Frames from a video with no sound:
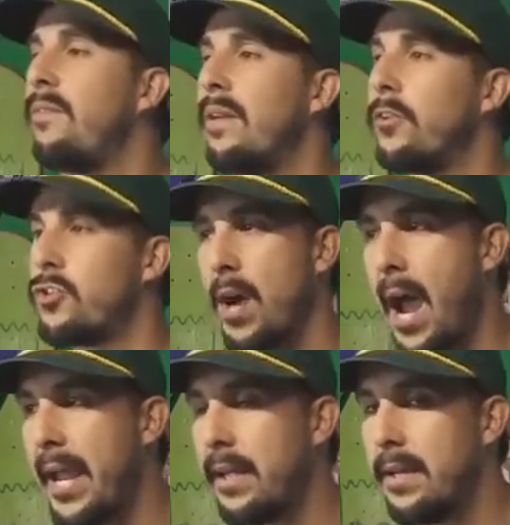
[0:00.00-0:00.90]
feel
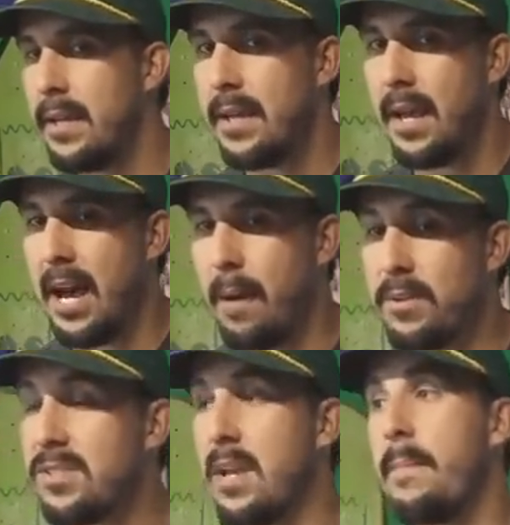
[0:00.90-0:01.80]
dry. Um,
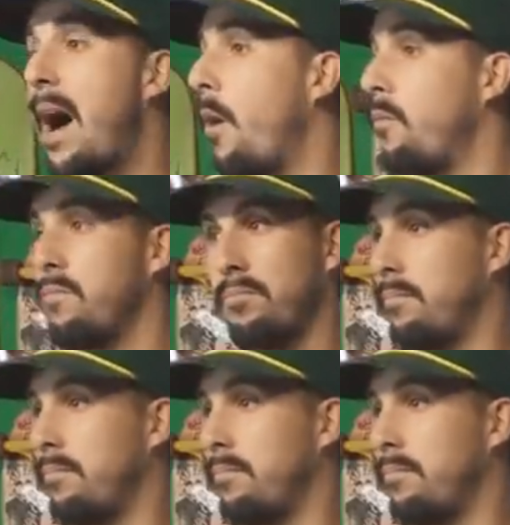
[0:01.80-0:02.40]
somehow